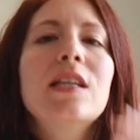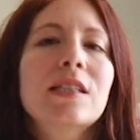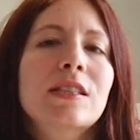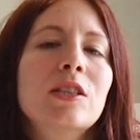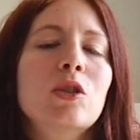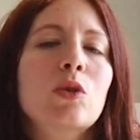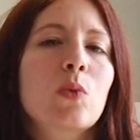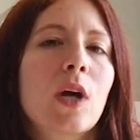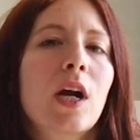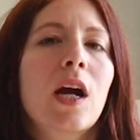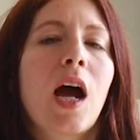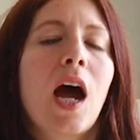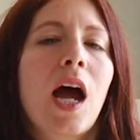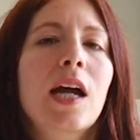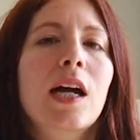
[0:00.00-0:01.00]
This is
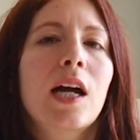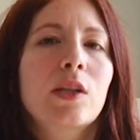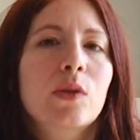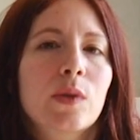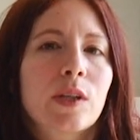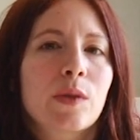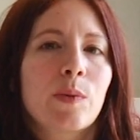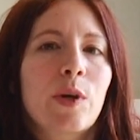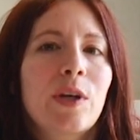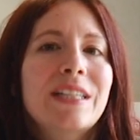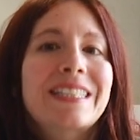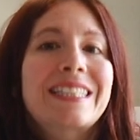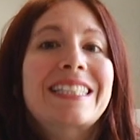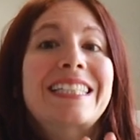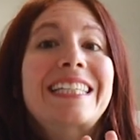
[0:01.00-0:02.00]
where I got to
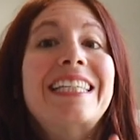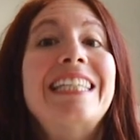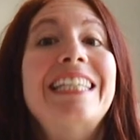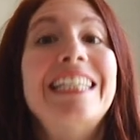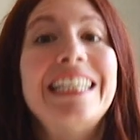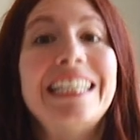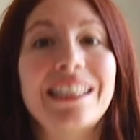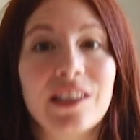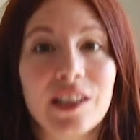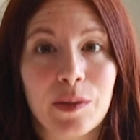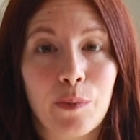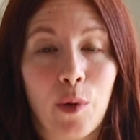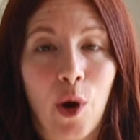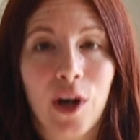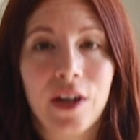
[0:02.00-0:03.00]
experience the Healy
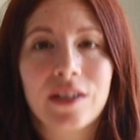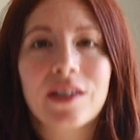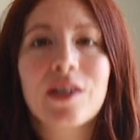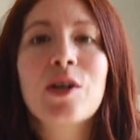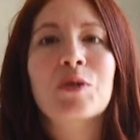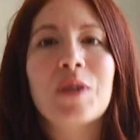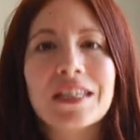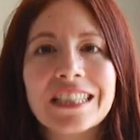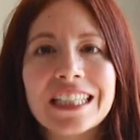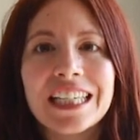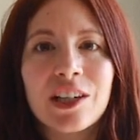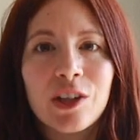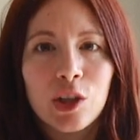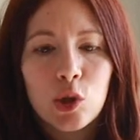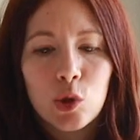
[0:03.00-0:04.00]
part. So as a
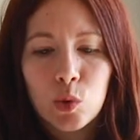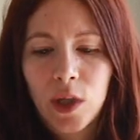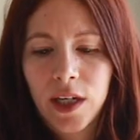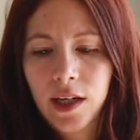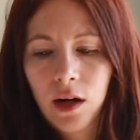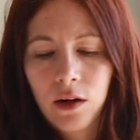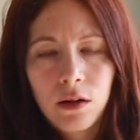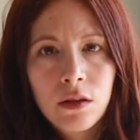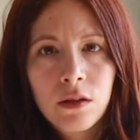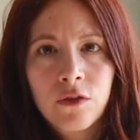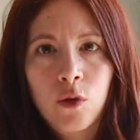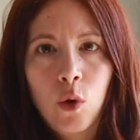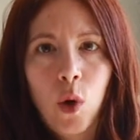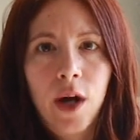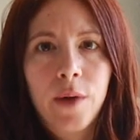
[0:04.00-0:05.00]
Healy, you lay down on the
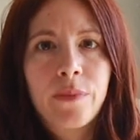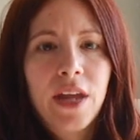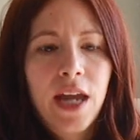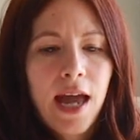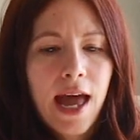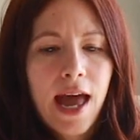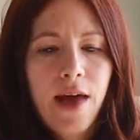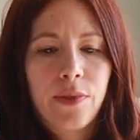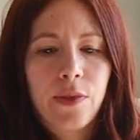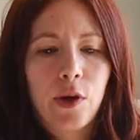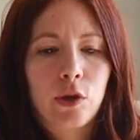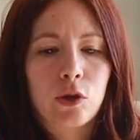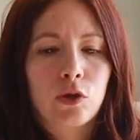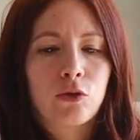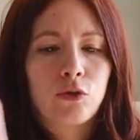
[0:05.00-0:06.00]
floor, and
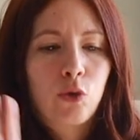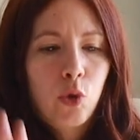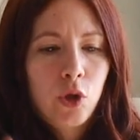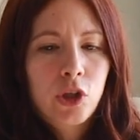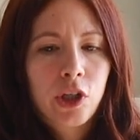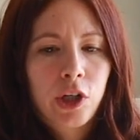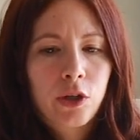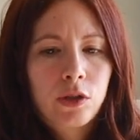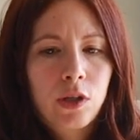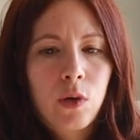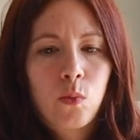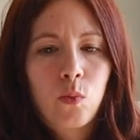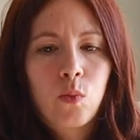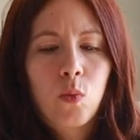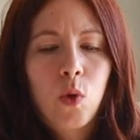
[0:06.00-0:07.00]
there's 4 chairs
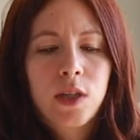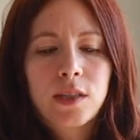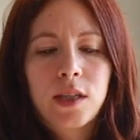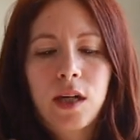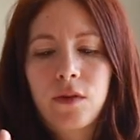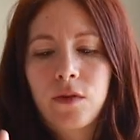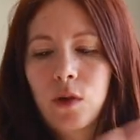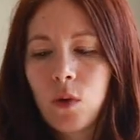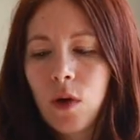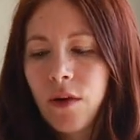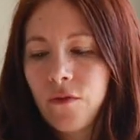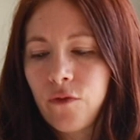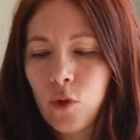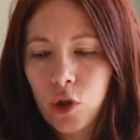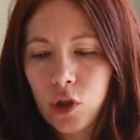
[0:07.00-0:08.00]
on one side of you
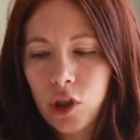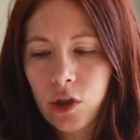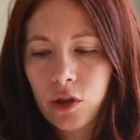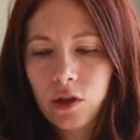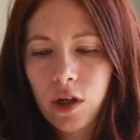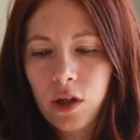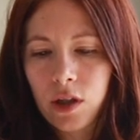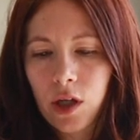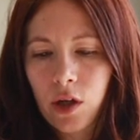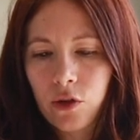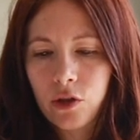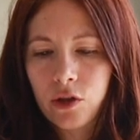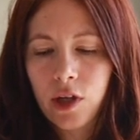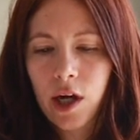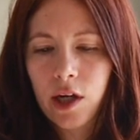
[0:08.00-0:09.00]
and 4 chairs on the
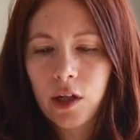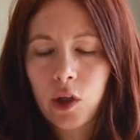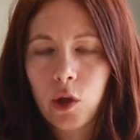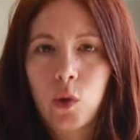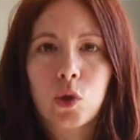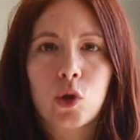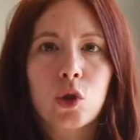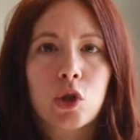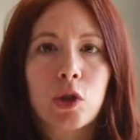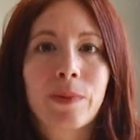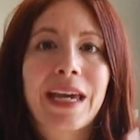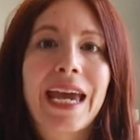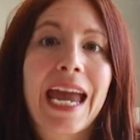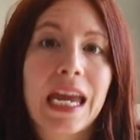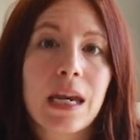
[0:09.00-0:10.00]
other side of you. So there's going
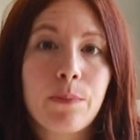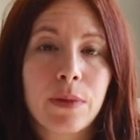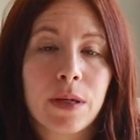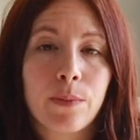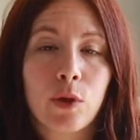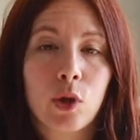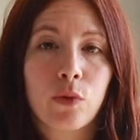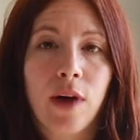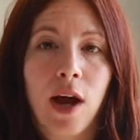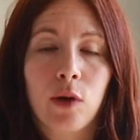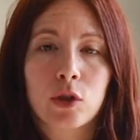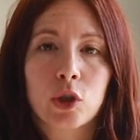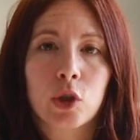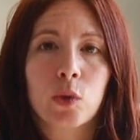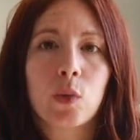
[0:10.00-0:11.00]
to be 8 people
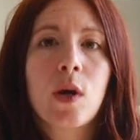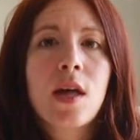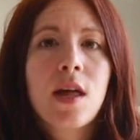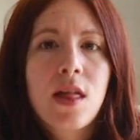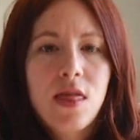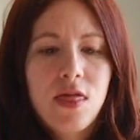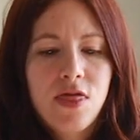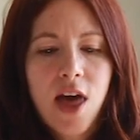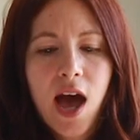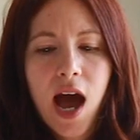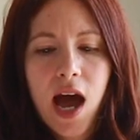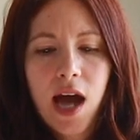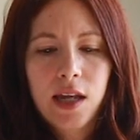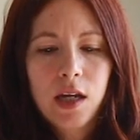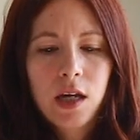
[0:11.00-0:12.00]
around you
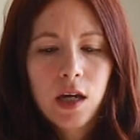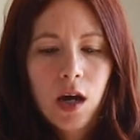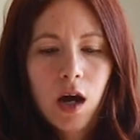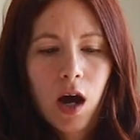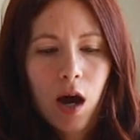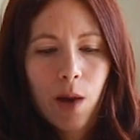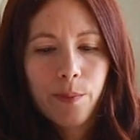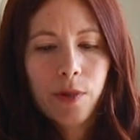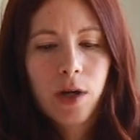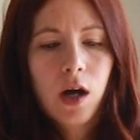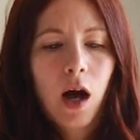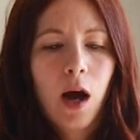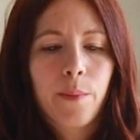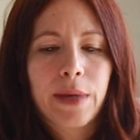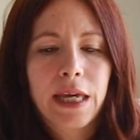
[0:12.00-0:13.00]
that
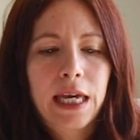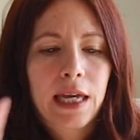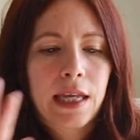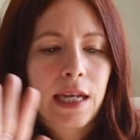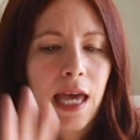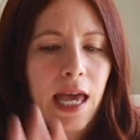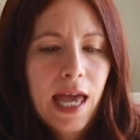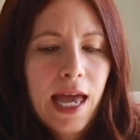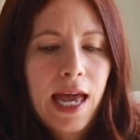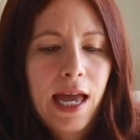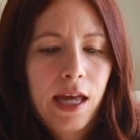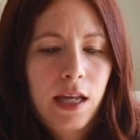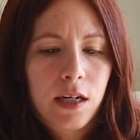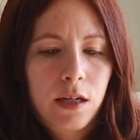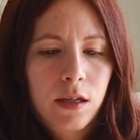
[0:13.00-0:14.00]
come in
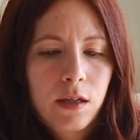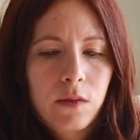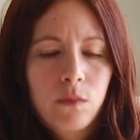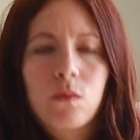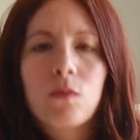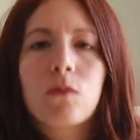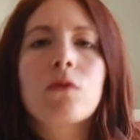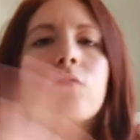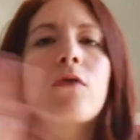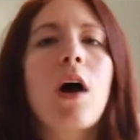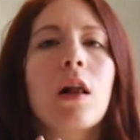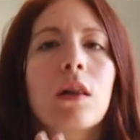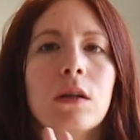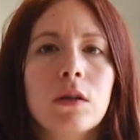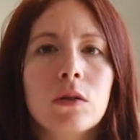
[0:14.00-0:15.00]
and
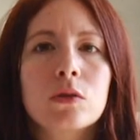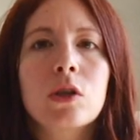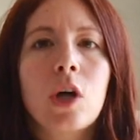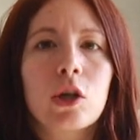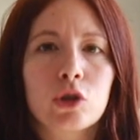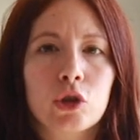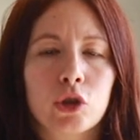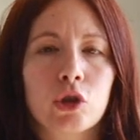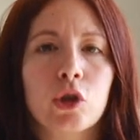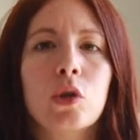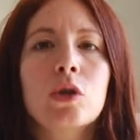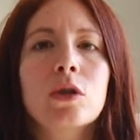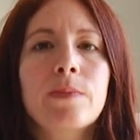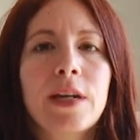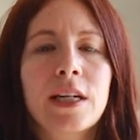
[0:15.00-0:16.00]
follow Dr.
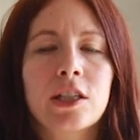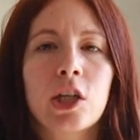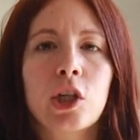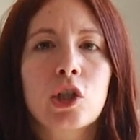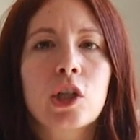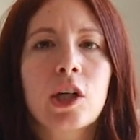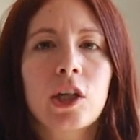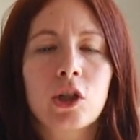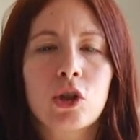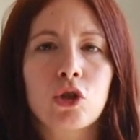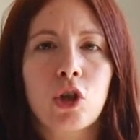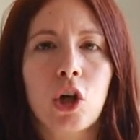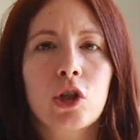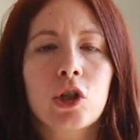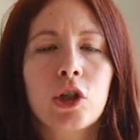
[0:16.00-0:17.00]
Joe's meditation and
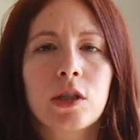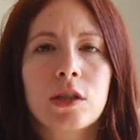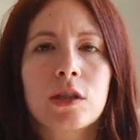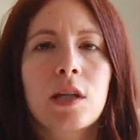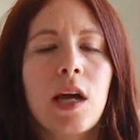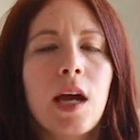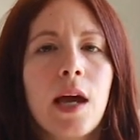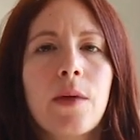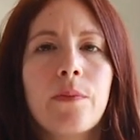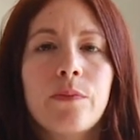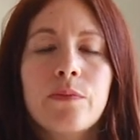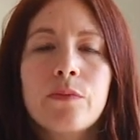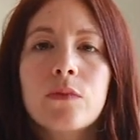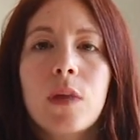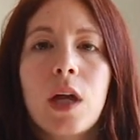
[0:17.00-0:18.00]
instructions
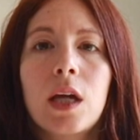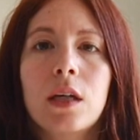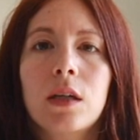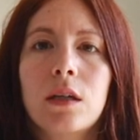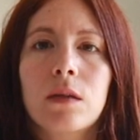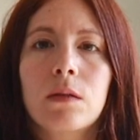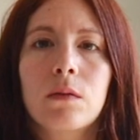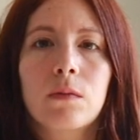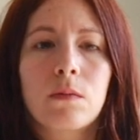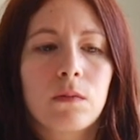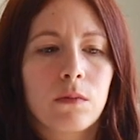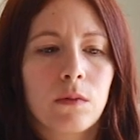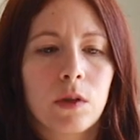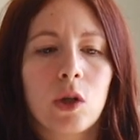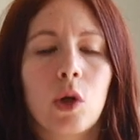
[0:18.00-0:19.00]
and like,
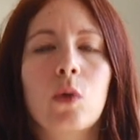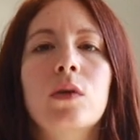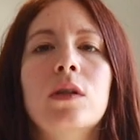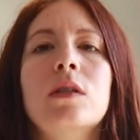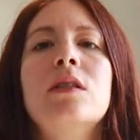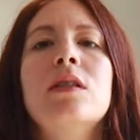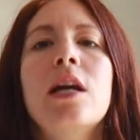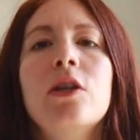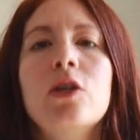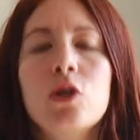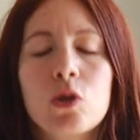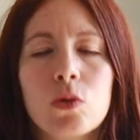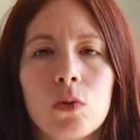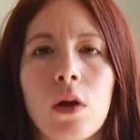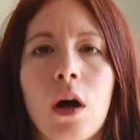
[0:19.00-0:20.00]
you know,
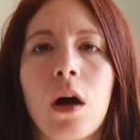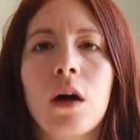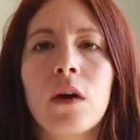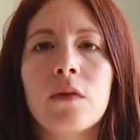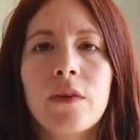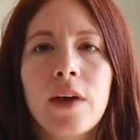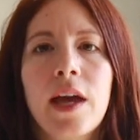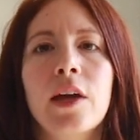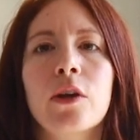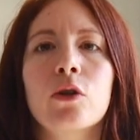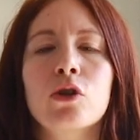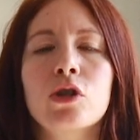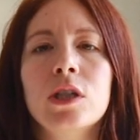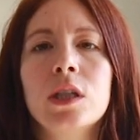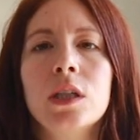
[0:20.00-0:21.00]
send love,
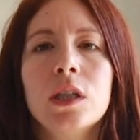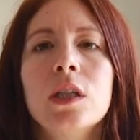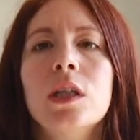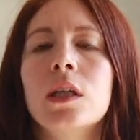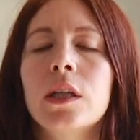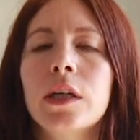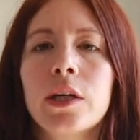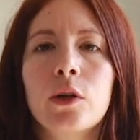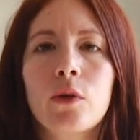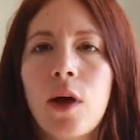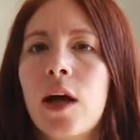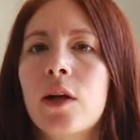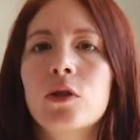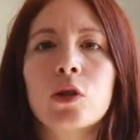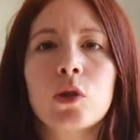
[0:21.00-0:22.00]
energy, healing,
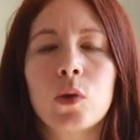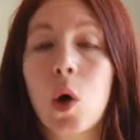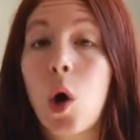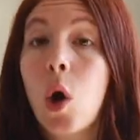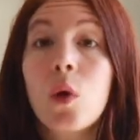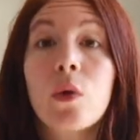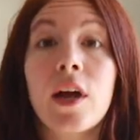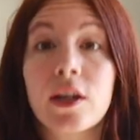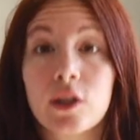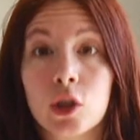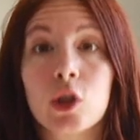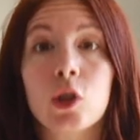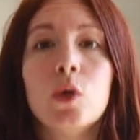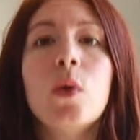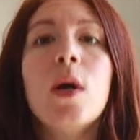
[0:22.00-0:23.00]
gratitude, all that
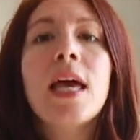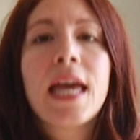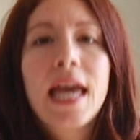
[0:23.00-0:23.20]
to you.